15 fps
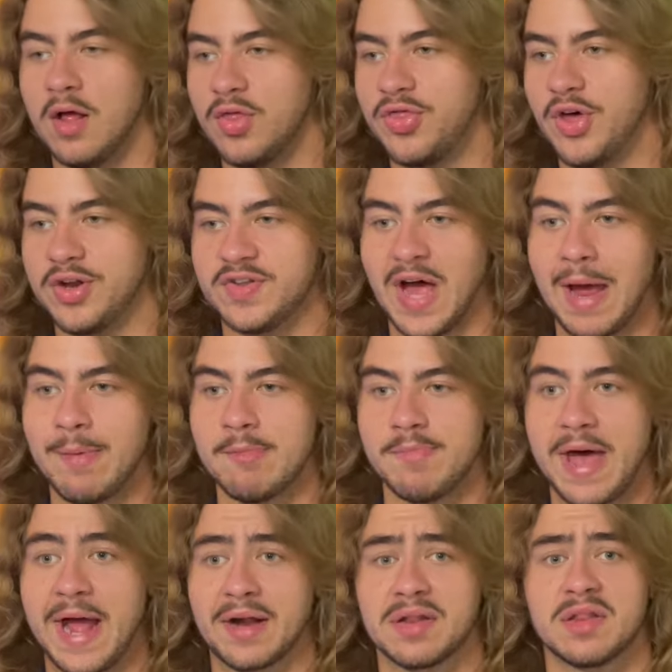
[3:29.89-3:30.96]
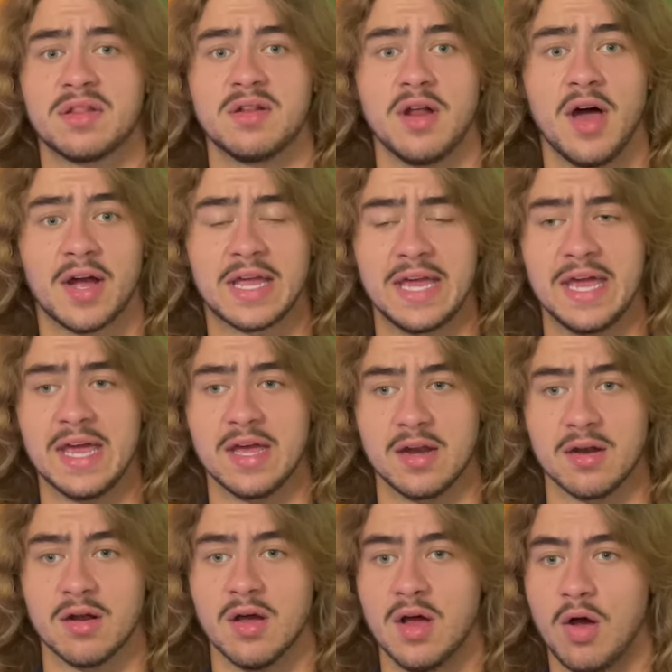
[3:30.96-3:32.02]
The Diamondbacks snuck
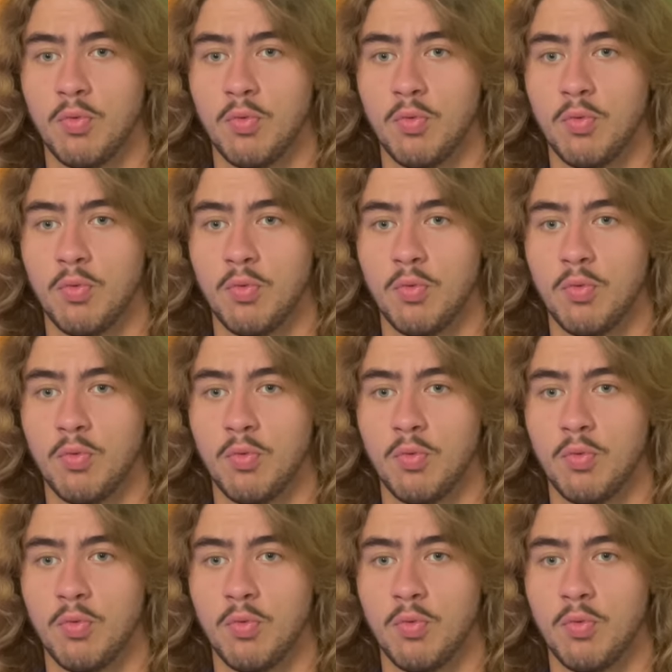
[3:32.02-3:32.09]
in